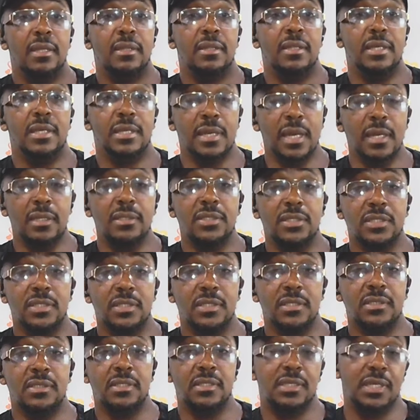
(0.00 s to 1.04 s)
the
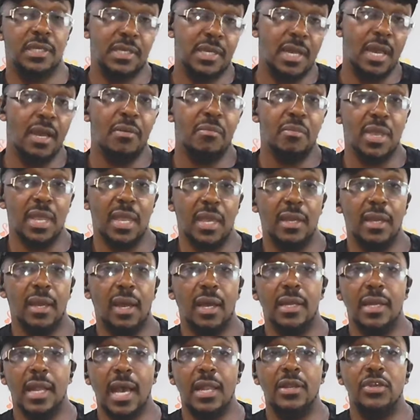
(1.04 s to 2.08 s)
youngsters, the young men,
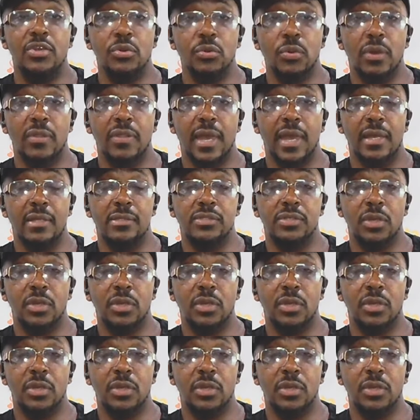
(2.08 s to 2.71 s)
are not doing that.